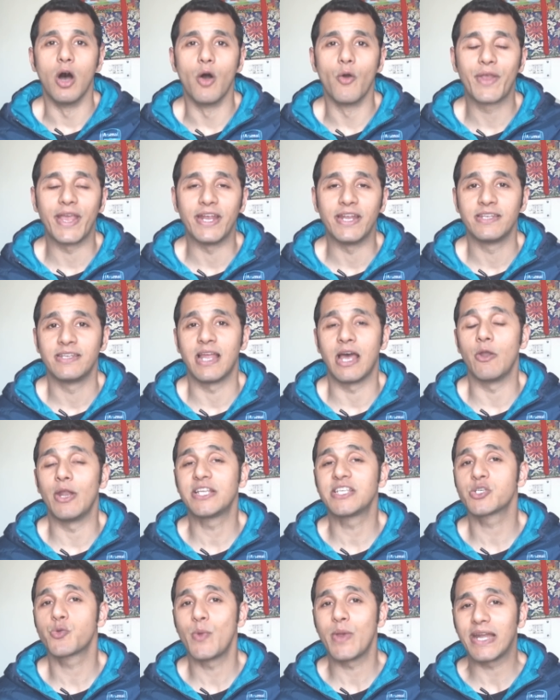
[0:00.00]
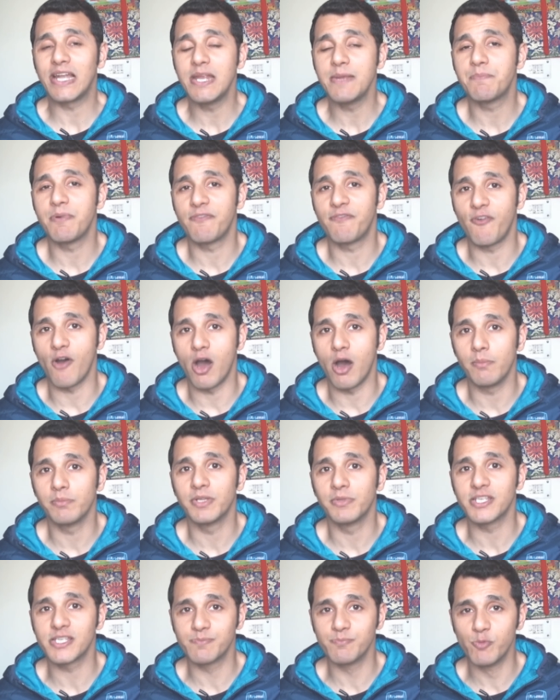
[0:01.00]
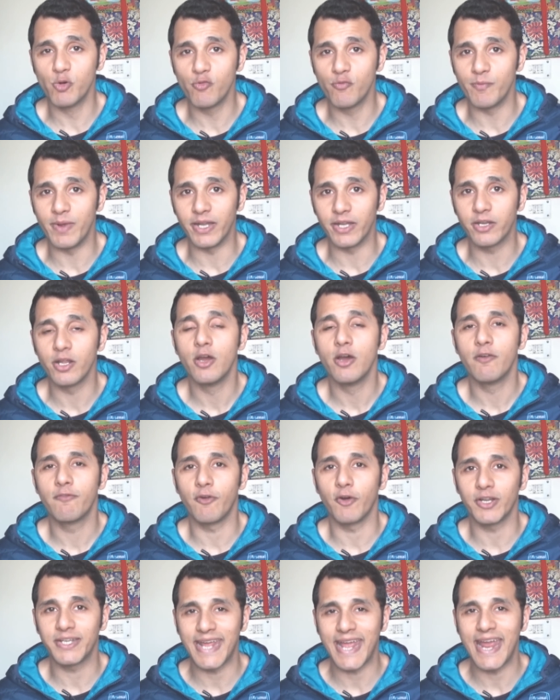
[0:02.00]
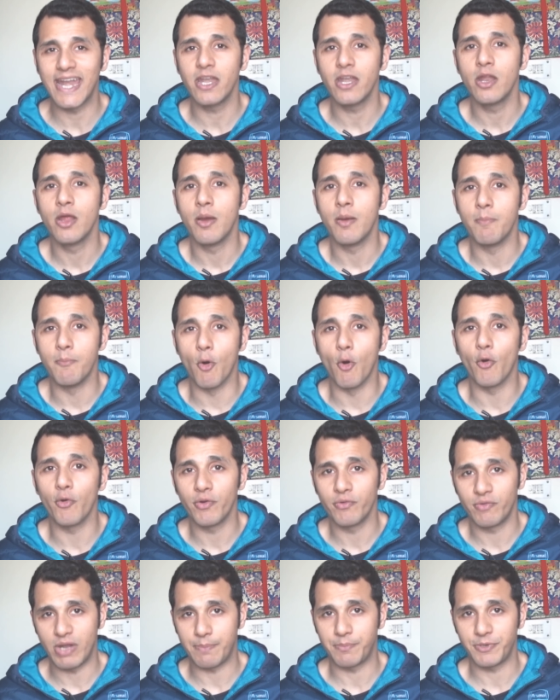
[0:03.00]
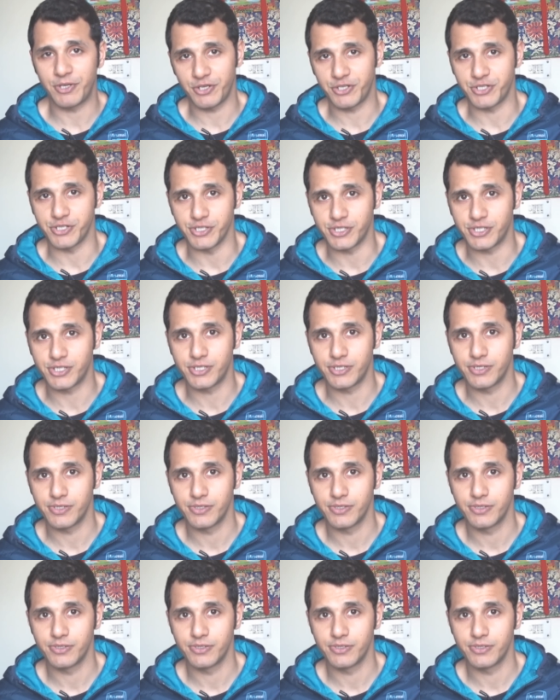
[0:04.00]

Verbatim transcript: Okay, now let's quickly perform this movement for ten more repetitions.